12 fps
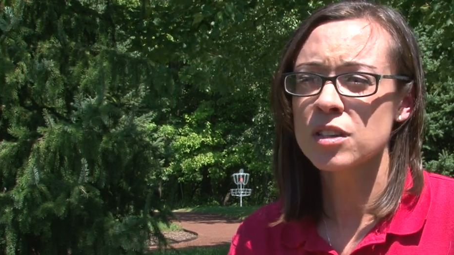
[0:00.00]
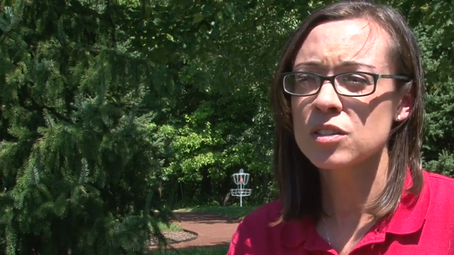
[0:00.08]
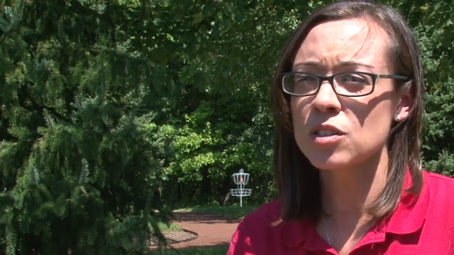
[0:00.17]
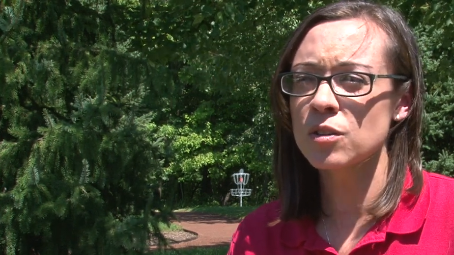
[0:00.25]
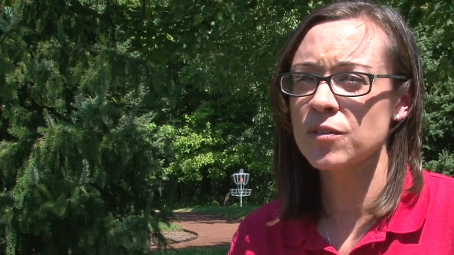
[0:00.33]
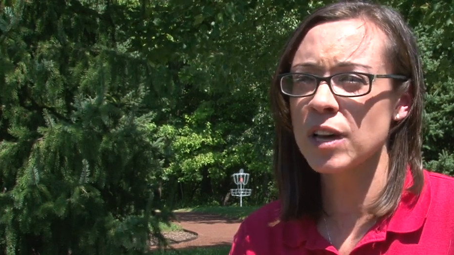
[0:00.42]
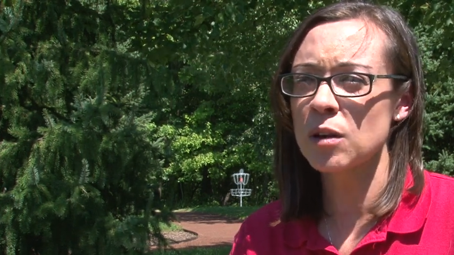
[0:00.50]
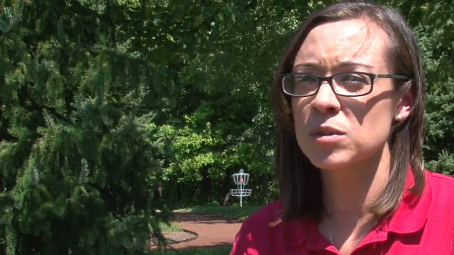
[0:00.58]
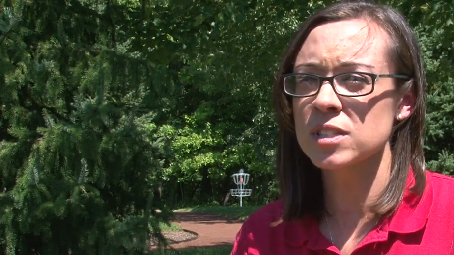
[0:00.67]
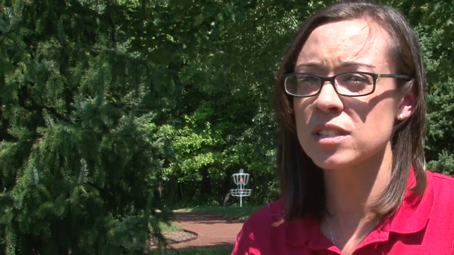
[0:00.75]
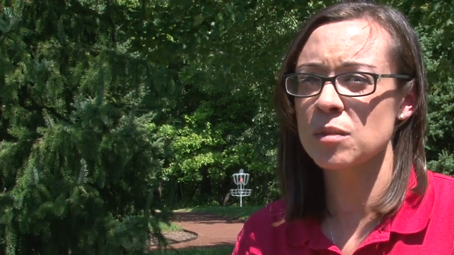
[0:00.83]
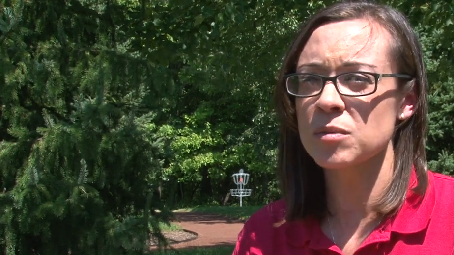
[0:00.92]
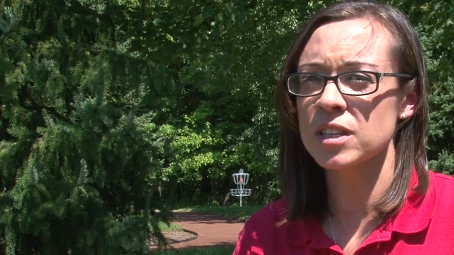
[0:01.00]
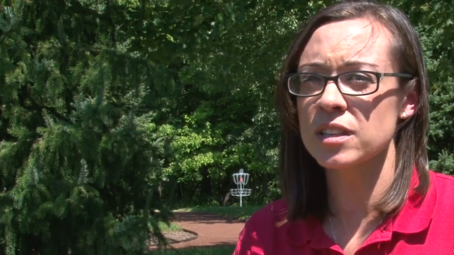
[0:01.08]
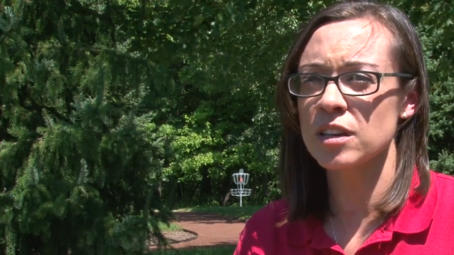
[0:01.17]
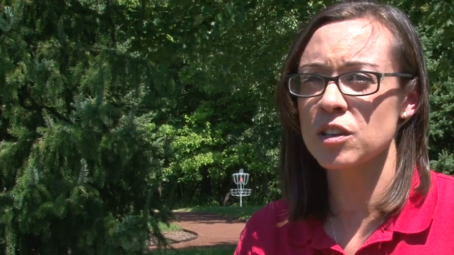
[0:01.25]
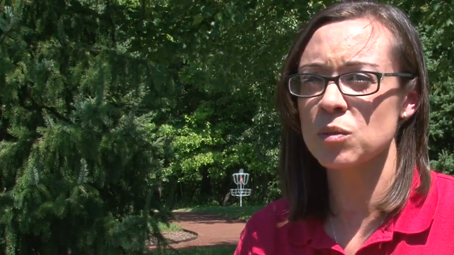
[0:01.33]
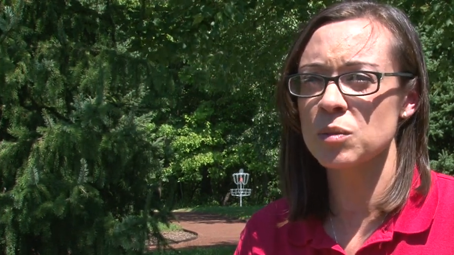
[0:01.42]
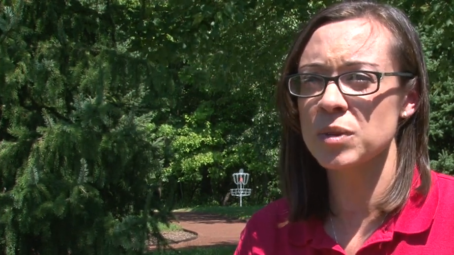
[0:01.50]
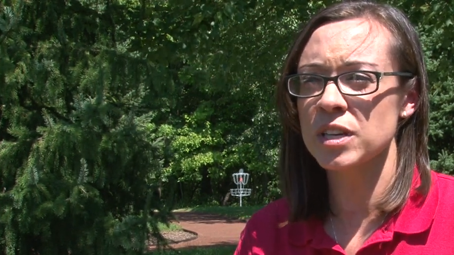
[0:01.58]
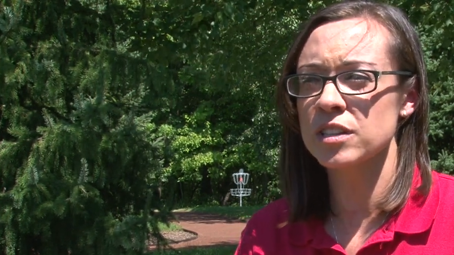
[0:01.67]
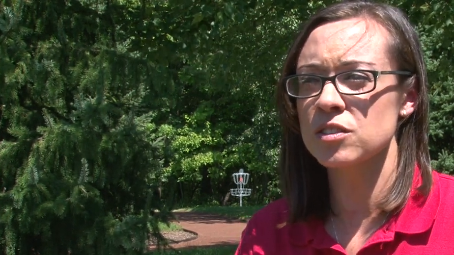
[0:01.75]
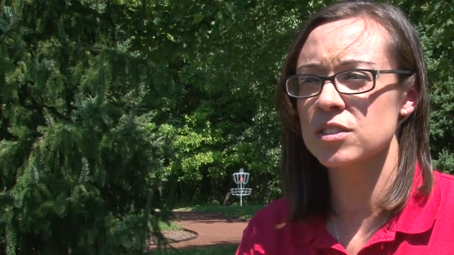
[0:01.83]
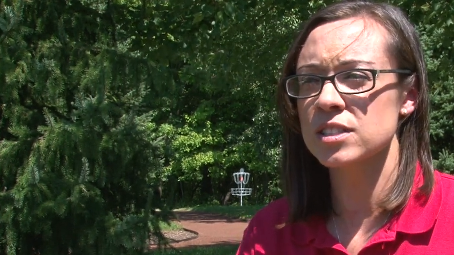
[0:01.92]
So if that was something that you would be
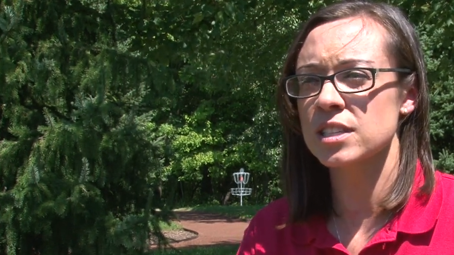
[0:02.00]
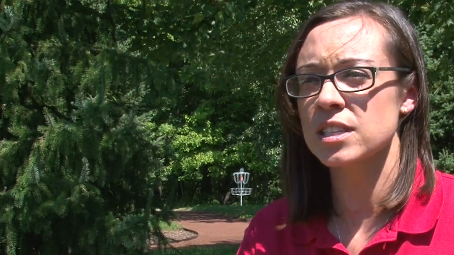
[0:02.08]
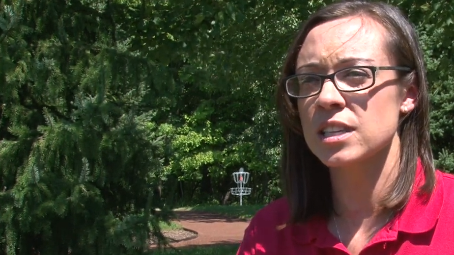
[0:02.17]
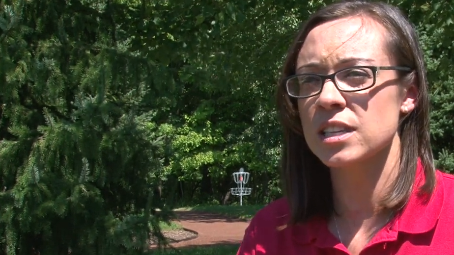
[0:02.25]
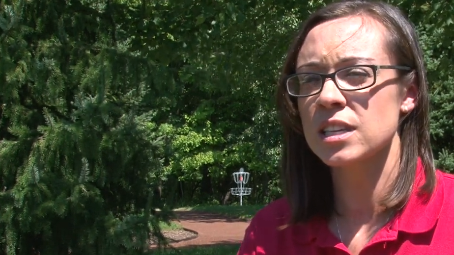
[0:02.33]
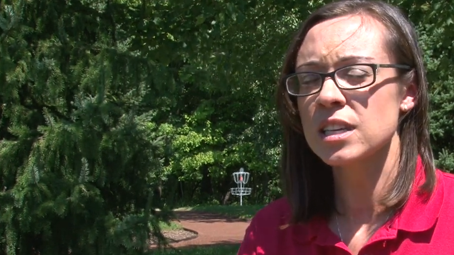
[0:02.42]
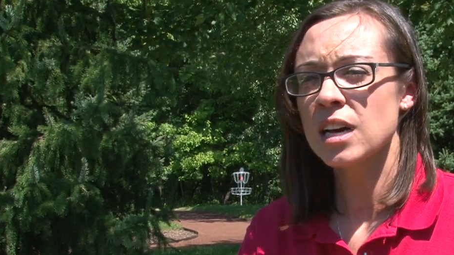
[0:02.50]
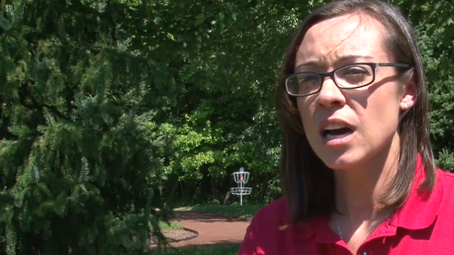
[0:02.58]
interested in